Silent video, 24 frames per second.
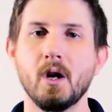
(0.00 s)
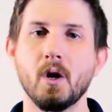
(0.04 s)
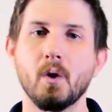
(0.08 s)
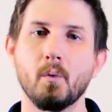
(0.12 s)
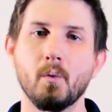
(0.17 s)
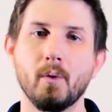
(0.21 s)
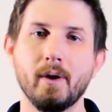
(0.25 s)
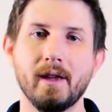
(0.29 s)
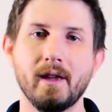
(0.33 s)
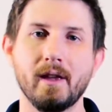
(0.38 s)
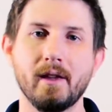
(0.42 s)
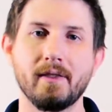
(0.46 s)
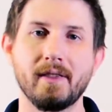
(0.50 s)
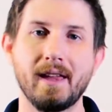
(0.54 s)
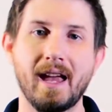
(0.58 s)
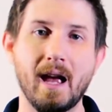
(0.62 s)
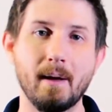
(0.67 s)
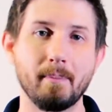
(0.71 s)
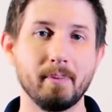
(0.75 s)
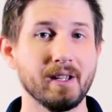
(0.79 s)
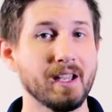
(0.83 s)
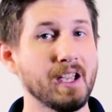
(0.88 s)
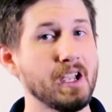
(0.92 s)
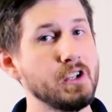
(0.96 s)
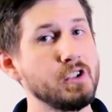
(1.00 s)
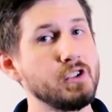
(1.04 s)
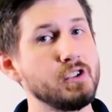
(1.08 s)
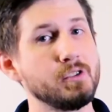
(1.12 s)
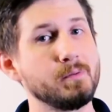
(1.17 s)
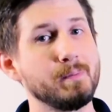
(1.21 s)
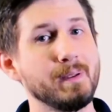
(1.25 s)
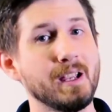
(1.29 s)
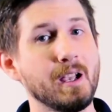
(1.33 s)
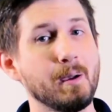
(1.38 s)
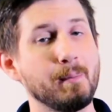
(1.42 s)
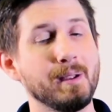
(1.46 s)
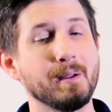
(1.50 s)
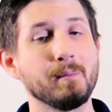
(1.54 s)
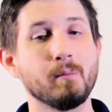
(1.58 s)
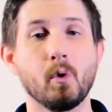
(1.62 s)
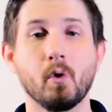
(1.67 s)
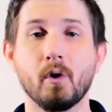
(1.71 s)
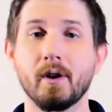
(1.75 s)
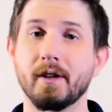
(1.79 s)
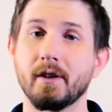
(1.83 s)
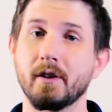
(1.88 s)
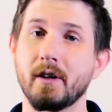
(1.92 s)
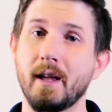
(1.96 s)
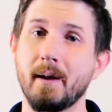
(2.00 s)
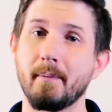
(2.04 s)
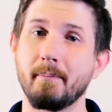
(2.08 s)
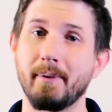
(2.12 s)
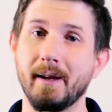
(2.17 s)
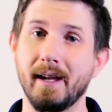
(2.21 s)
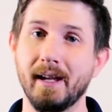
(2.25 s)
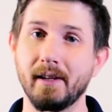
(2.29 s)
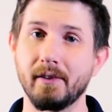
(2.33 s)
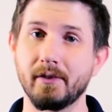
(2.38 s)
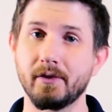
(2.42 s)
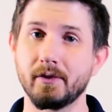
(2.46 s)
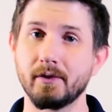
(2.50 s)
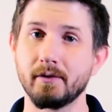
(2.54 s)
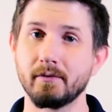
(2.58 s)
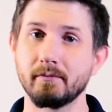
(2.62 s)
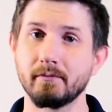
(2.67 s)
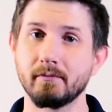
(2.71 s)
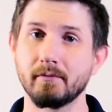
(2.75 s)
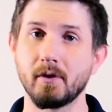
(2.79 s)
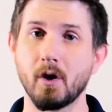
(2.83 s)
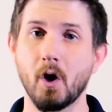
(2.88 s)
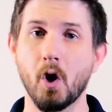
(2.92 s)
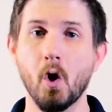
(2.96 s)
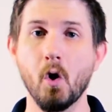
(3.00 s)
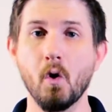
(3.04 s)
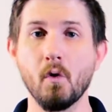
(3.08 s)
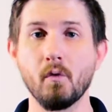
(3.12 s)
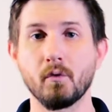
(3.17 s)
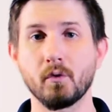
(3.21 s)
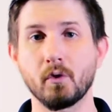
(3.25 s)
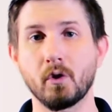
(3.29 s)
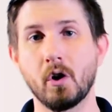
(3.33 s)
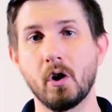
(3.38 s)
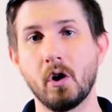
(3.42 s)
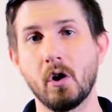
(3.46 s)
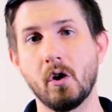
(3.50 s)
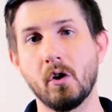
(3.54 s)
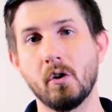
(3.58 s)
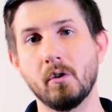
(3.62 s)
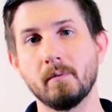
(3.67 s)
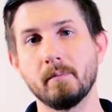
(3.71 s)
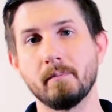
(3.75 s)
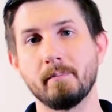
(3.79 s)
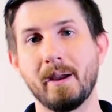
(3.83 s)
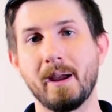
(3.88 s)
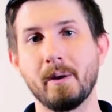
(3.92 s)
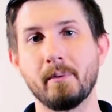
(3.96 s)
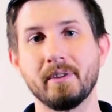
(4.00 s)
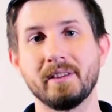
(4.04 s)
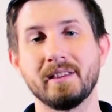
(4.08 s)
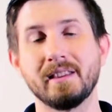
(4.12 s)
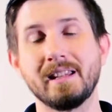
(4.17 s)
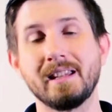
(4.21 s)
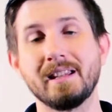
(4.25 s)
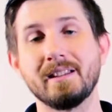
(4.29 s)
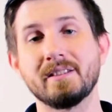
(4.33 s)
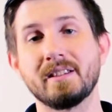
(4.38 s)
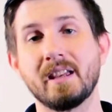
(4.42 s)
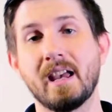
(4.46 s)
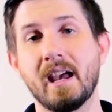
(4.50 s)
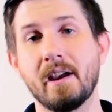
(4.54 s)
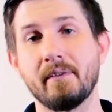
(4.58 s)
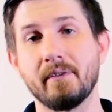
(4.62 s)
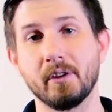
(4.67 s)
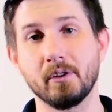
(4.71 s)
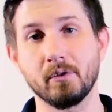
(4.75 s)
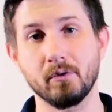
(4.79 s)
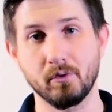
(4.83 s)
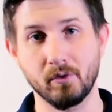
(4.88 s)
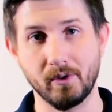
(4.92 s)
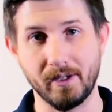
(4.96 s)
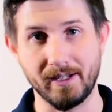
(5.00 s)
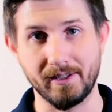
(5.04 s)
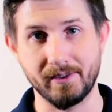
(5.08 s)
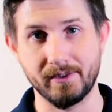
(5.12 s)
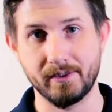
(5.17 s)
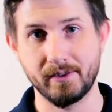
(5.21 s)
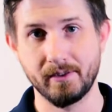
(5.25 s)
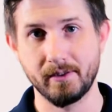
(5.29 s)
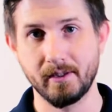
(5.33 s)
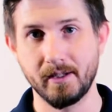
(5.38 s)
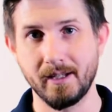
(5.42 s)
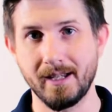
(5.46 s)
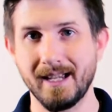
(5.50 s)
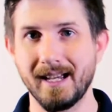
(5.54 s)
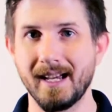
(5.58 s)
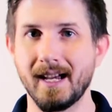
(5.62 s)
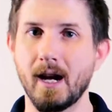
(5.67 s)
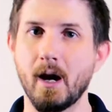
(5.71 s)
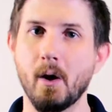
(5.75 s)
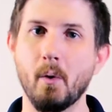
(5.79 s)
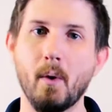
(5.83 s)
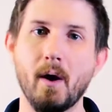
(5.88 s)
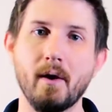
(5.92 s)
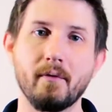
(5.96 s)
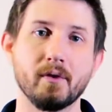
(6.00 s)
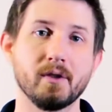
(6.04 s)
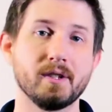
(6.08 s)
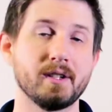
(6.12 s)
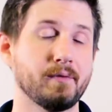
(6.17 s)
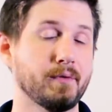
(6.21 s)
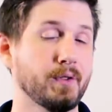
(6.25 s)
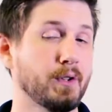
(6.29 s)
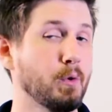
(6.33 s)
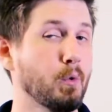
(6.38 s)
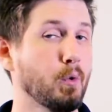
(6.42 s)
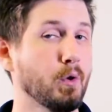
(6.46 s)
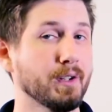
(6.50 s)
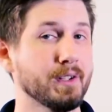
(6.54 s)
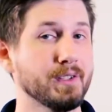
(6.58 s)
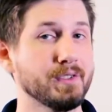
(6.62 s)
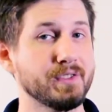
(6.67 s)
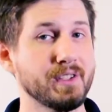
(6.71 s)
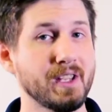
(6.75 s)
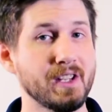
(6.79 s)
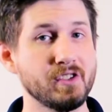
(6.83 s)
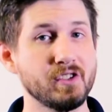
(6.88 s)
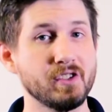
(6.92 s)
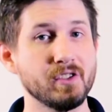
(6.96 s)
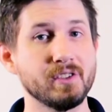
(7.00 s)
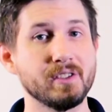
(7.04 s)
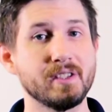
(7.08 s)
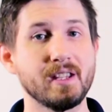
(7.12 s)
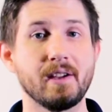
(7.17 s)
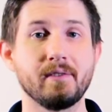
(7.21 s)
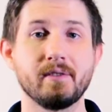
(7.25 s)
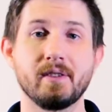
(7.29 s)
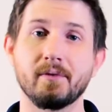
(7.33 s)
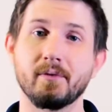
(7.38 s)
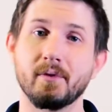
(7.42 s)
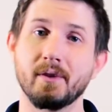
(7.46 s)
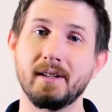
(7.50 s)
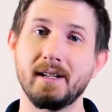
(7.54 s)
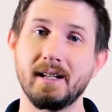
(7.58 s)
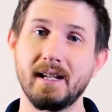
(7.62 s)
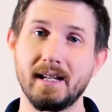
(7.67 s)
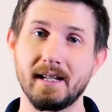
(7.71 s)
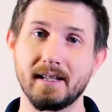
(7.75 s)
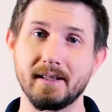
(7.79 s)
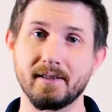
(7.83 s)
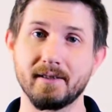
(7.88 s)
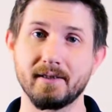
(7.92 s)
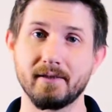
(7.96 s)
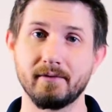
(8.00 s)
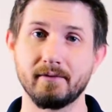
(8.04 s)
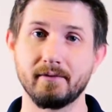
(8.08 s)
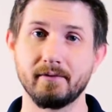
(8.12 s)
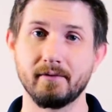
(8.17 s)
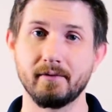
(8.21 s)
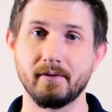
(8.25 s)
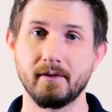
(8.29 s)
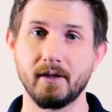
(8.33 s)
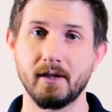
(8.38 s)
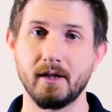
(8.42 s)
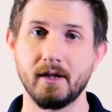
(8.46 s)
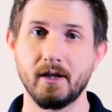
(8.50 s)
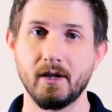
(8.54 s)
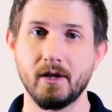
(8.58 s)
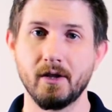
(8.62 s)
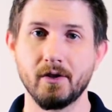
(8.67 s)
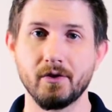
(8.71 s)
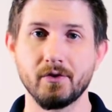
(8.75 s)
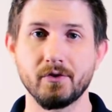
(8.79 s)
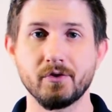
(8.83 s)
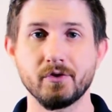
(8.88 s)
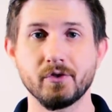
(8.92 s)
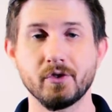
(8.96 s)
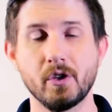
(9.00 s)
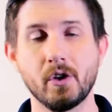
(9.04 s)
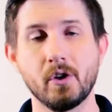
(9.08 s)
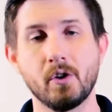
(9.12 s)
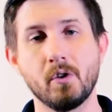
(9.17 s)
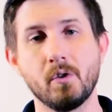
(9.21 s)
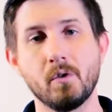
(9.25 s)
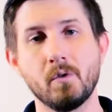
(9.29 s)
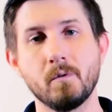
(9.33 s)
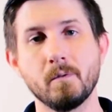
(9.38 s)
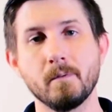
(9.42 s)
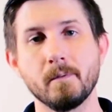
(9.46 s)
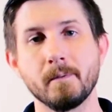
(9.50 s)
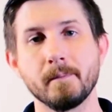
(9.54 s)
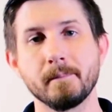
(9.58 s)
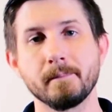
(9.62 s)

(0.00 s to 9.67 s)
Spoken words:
with applications becoming more internet-based, overall bandwidth needs have increased. However, different organizations have different needs. So